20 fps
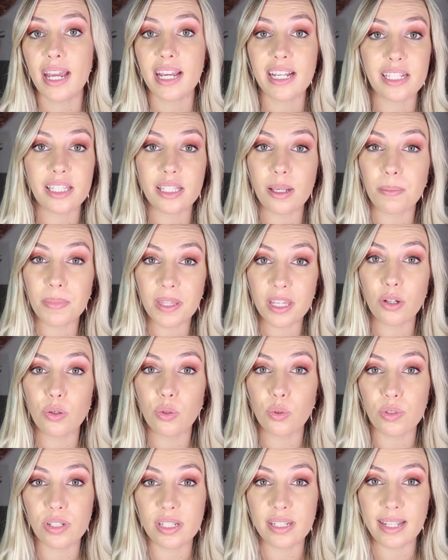is something
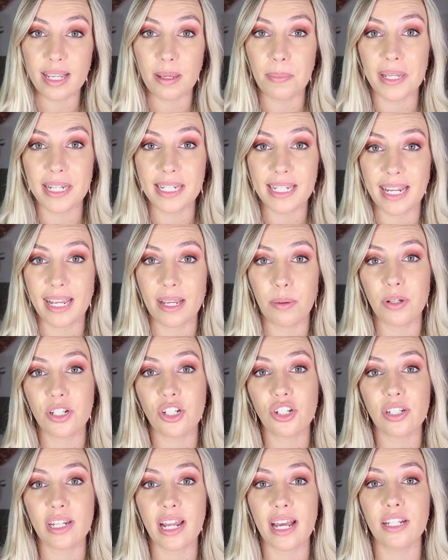called CBT,
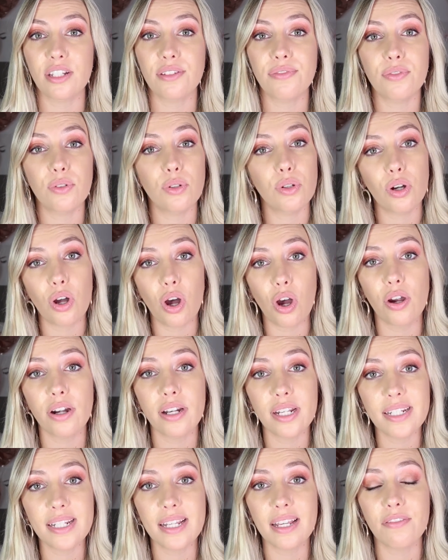which stands for
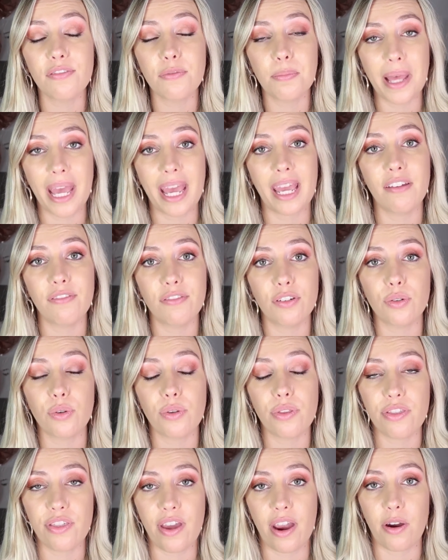Cognitive
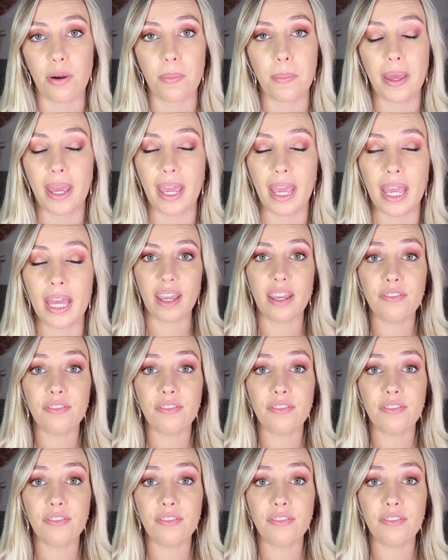Behavioural Therapy.